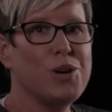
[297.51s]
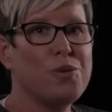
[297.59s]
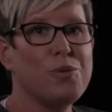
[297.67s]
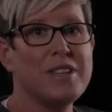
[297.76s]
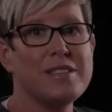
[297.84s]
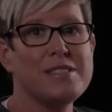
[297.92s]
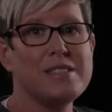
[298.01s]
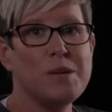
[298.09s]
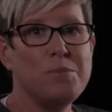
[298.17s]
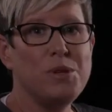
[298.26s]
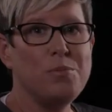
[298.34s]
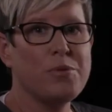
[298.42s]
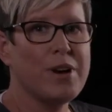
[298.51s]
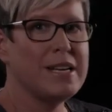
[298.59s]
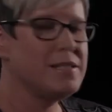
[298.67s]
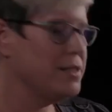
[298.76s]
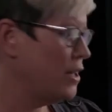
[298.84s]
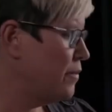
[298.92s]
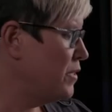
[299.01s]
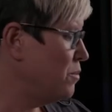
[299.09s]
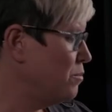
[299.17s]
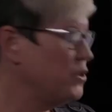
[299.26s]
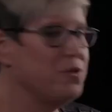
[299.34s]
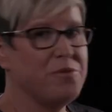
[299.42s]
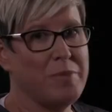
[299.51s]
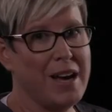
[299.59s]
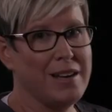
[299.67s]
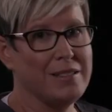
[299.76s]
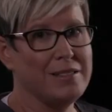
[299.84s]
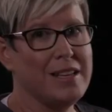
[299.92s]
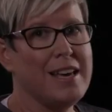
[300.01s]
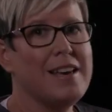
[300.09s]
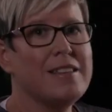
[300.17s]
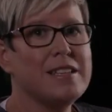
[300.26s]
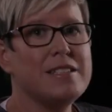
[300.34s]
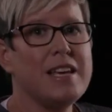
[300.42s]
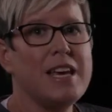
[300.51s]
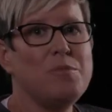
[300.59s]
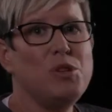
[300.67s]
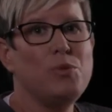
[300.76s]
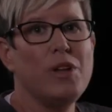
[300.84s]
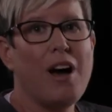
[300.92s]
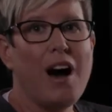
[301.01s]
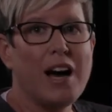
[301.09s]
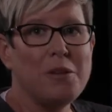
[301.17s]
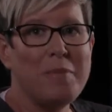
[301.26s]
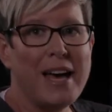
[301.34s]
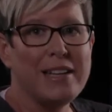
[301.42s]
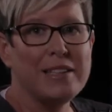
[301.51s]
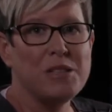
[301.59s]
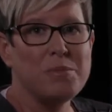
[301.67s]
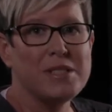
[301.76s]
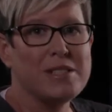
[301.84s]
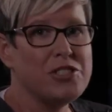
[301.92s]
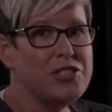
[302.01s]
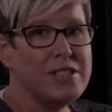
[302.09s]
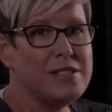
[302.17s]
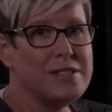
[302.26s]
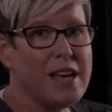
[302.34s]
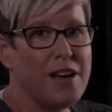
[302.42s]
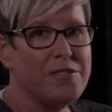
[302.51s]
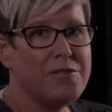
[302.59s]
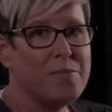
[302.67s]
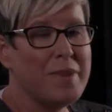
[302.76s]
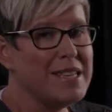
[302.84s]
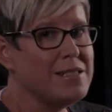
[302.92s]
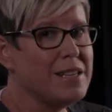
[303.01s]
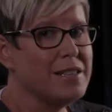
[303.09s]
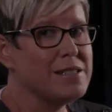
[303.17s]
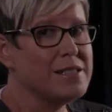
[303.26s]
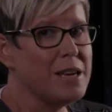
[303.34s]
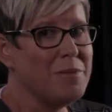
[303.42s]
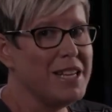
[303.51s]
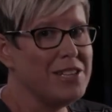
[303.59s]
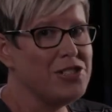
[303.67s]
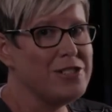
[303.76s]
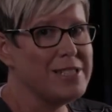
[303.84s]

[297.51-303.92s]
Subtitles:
With a simple press of the Move button, the table will automatically position itself based on examination